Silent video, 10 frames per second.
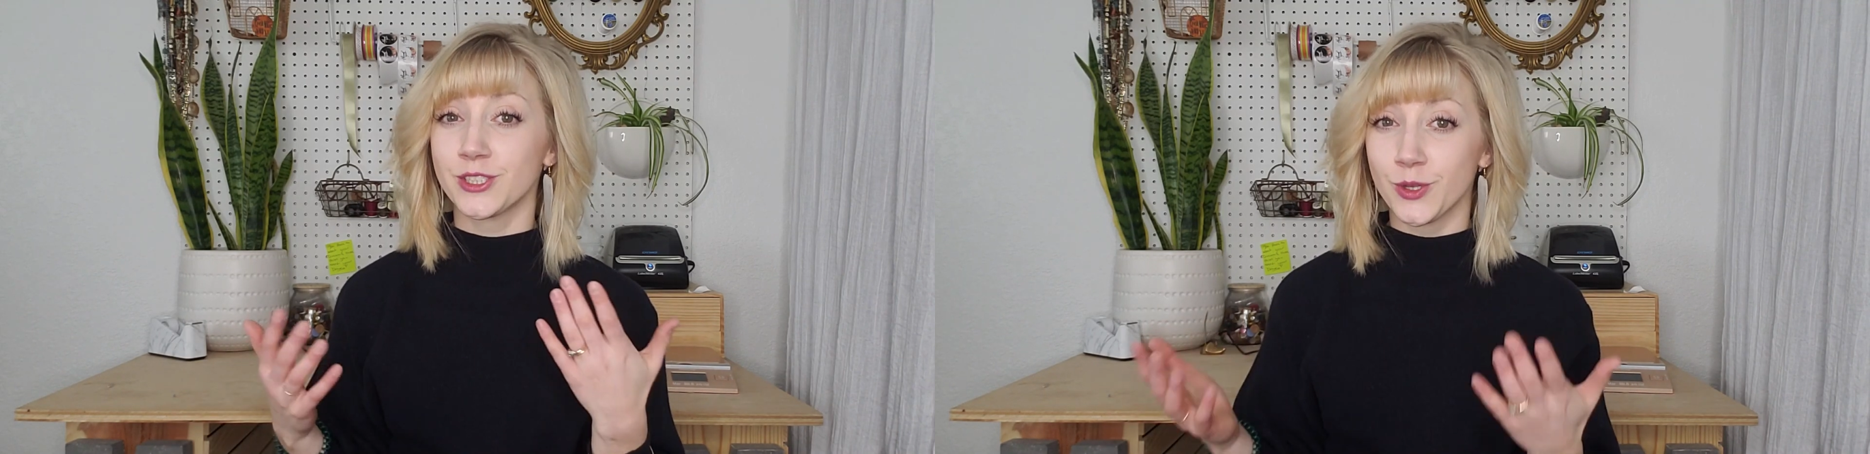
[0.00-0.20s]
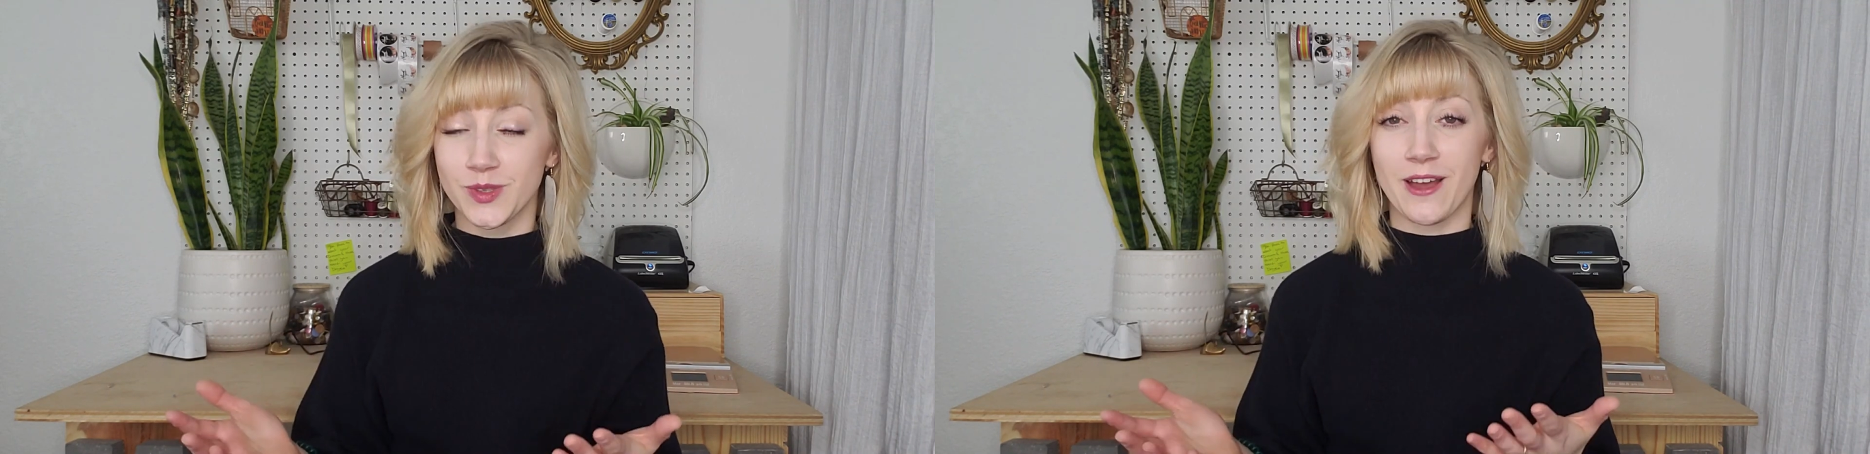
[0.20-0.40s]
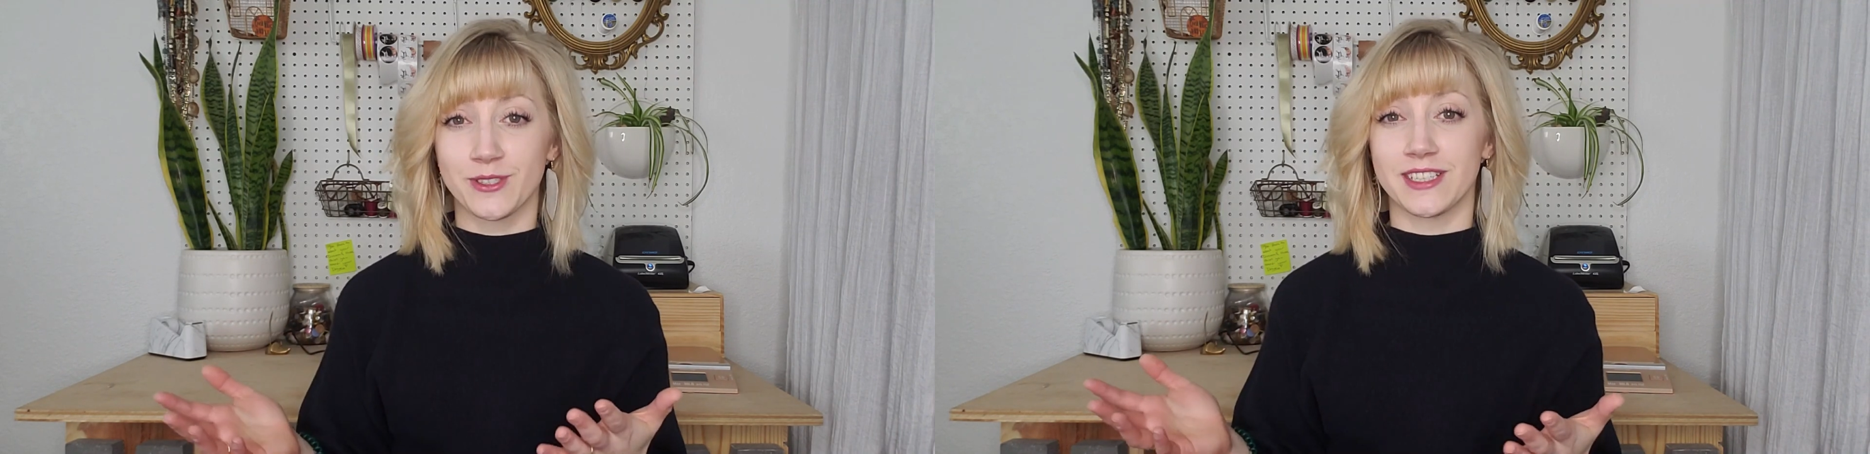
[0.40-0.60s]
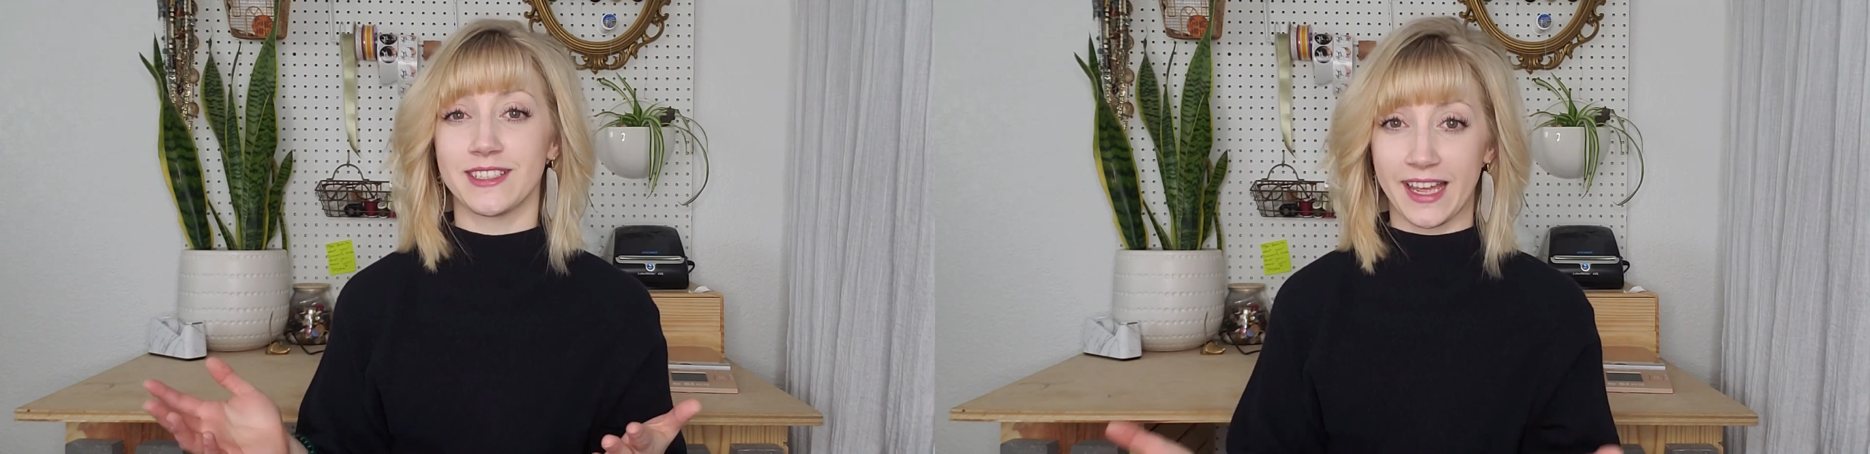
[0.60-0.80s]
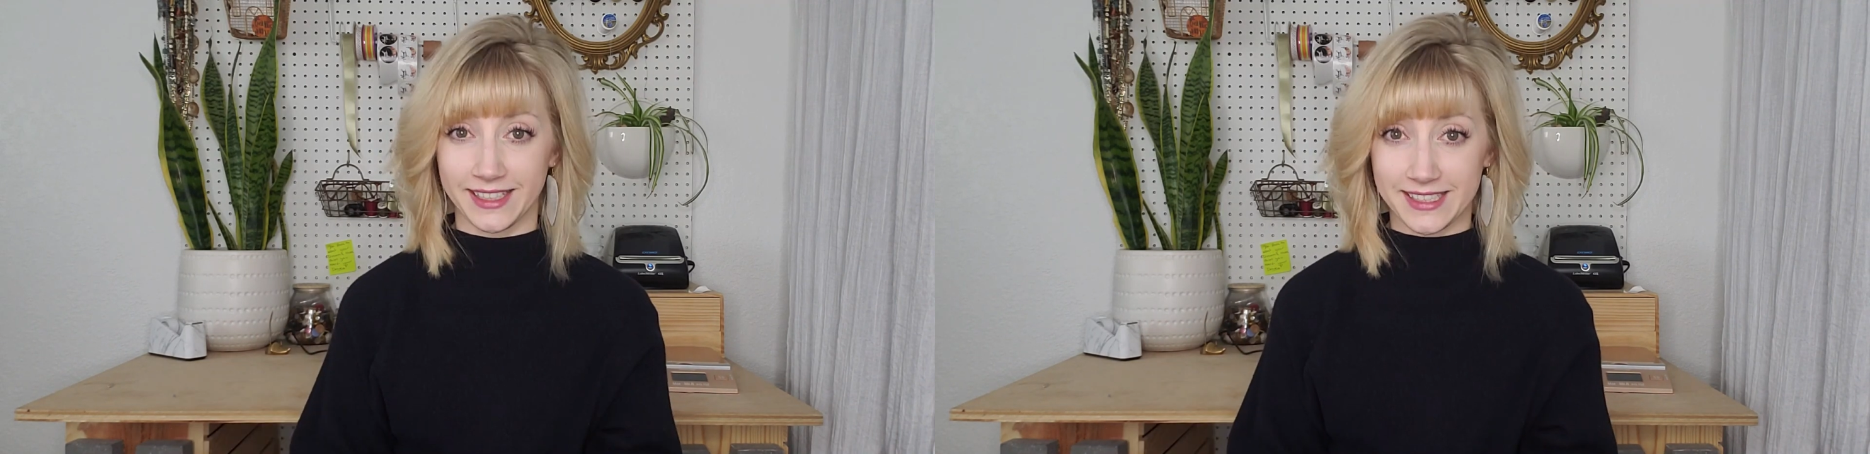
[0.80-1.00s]

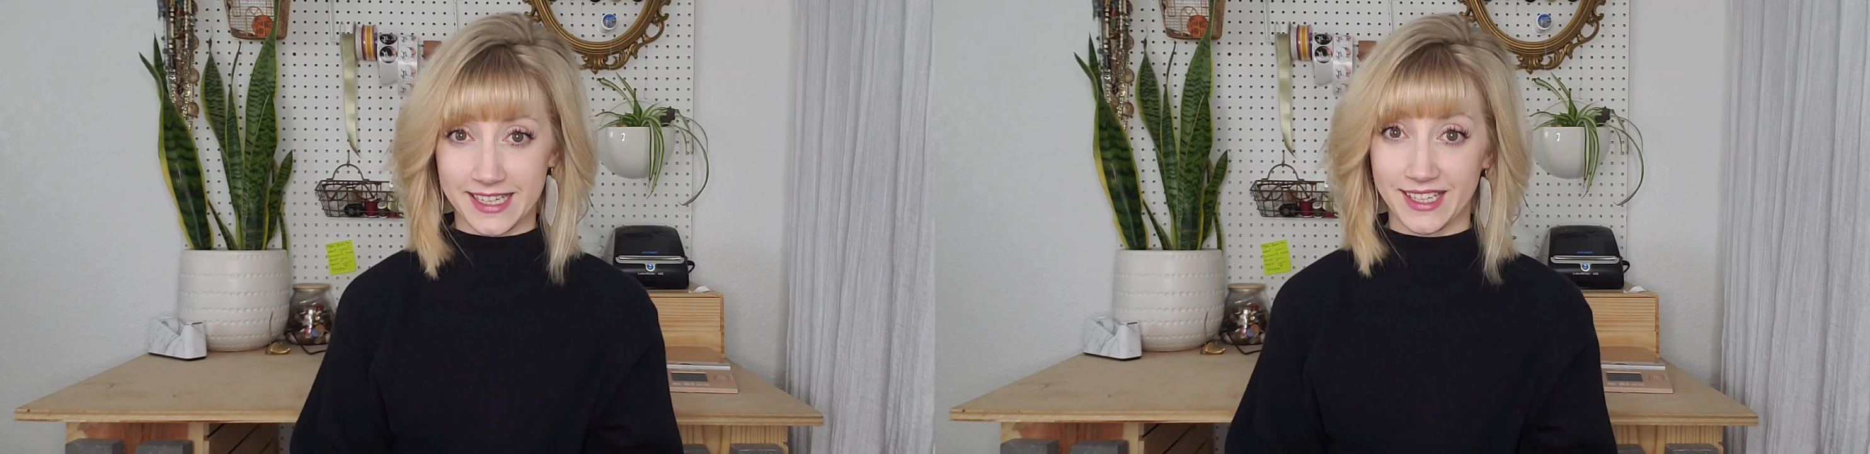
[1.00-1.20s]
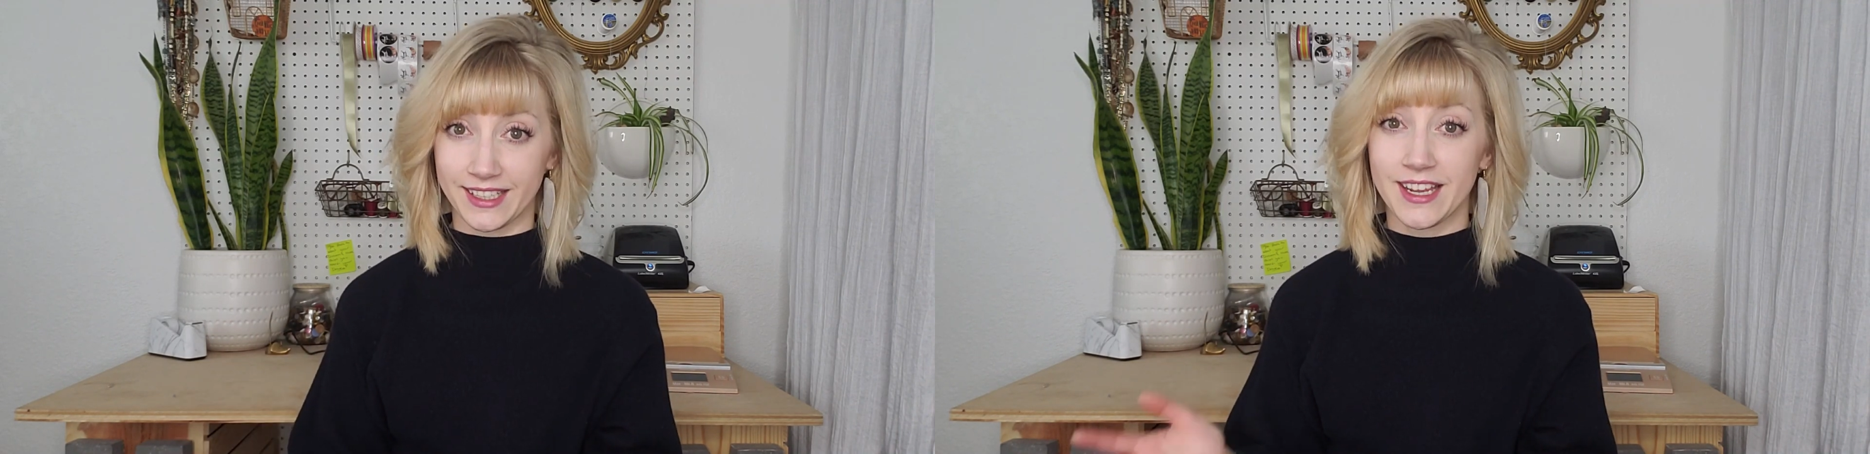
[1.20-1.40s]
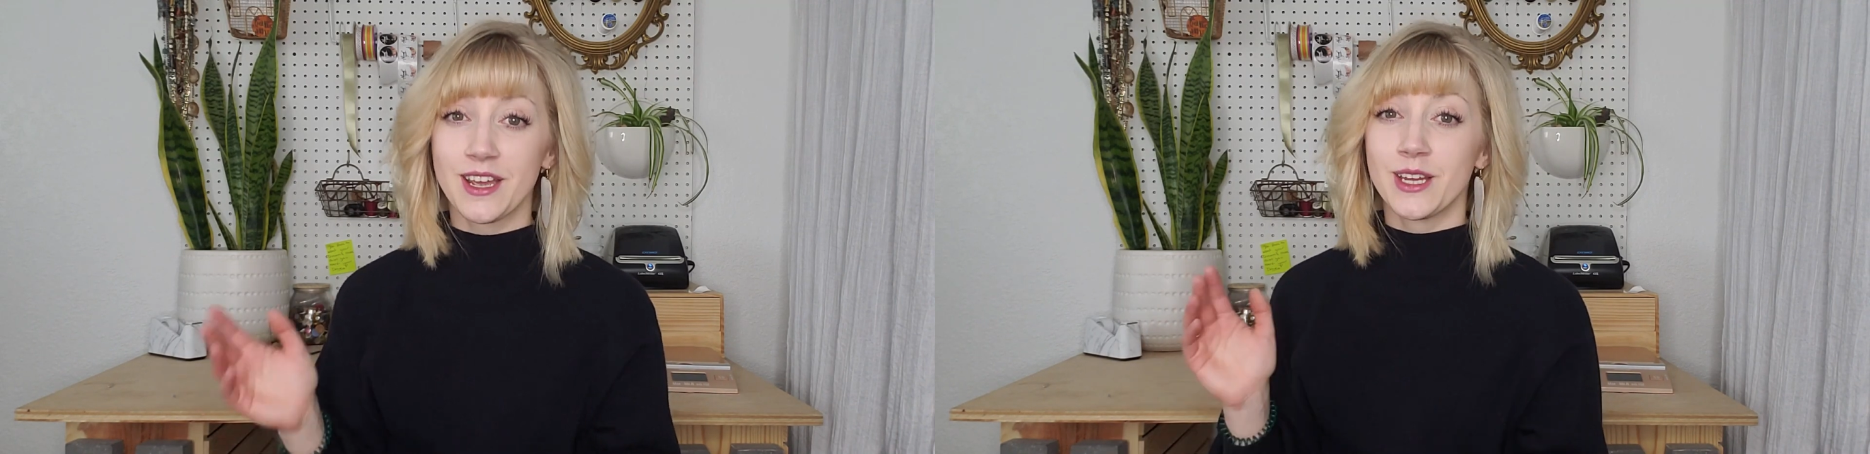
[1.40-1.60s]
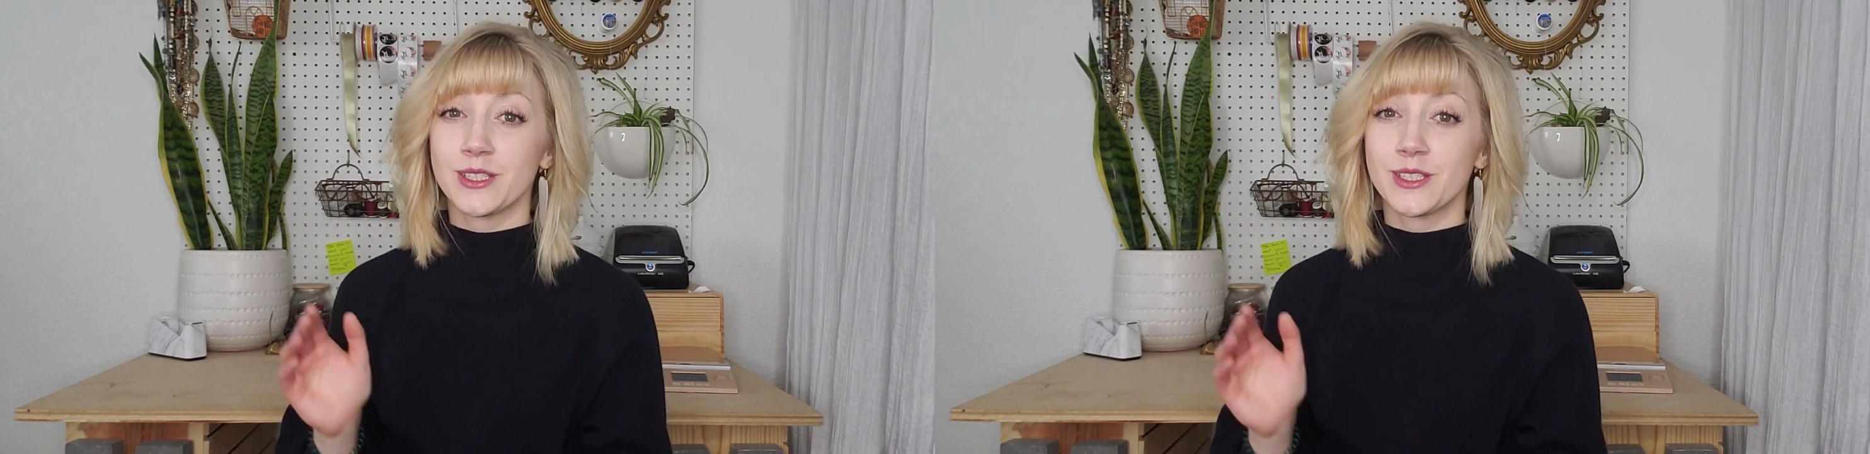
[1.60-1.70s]
2019.